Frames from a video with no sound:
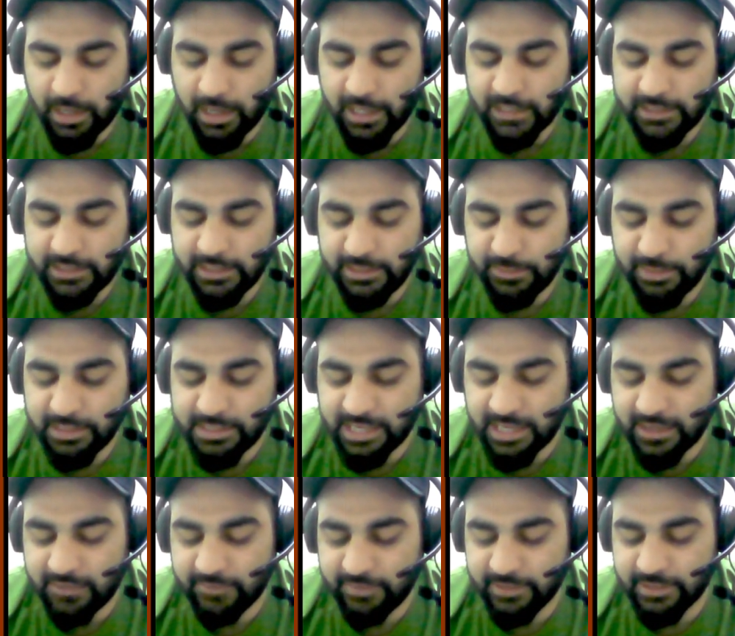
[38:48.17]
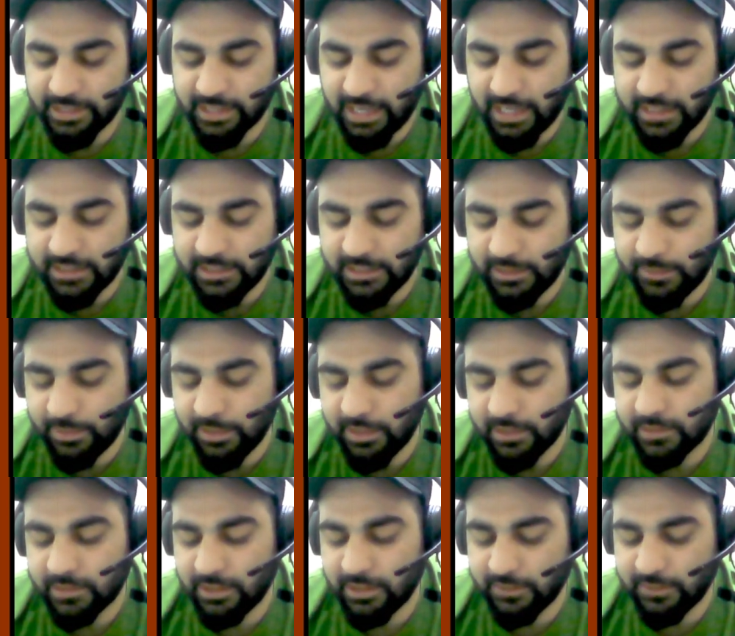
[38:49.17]
ith email second feature, ith email
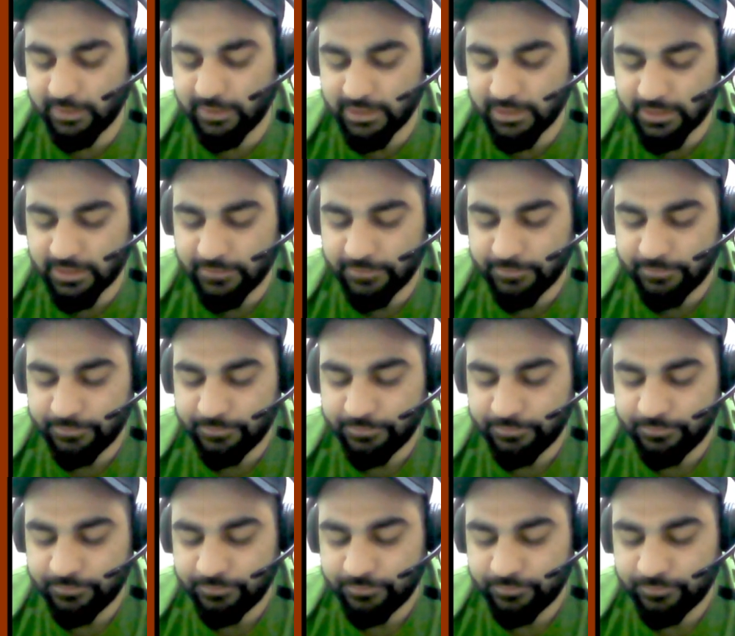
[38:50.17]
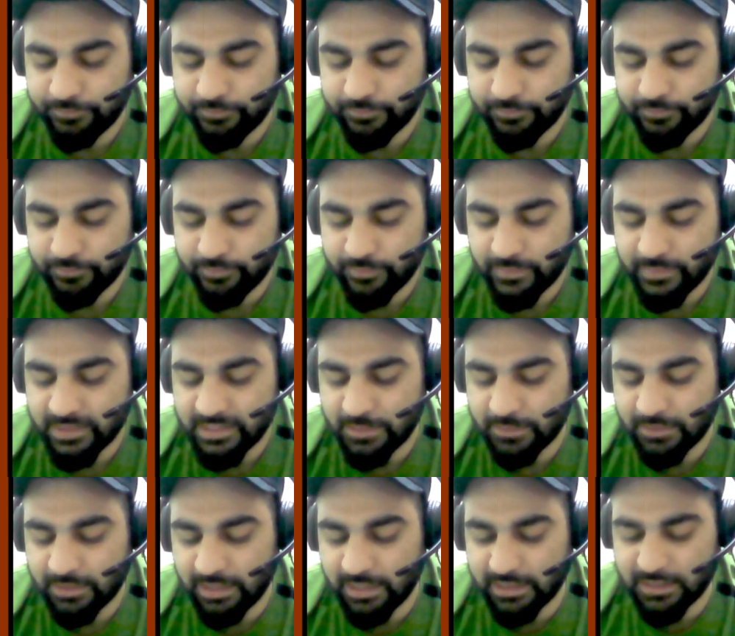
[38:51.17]
third feature,
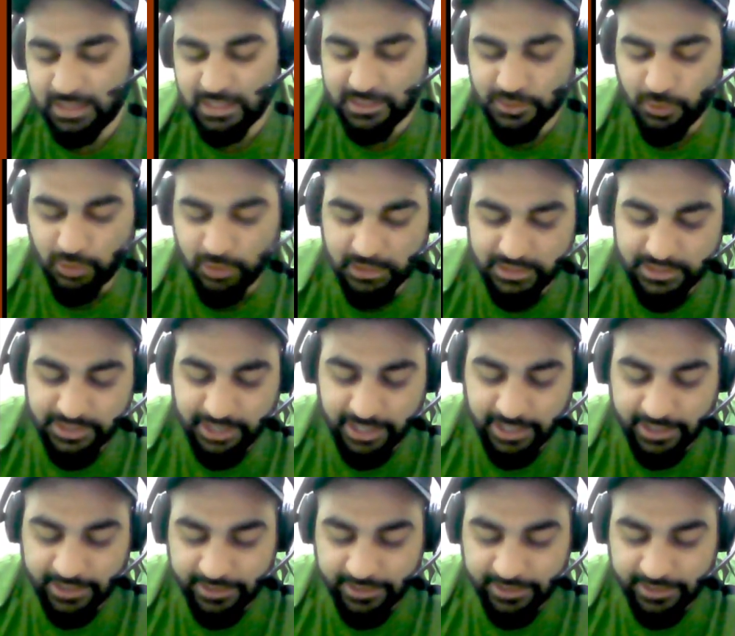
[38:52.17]
something like that. Let's call this j.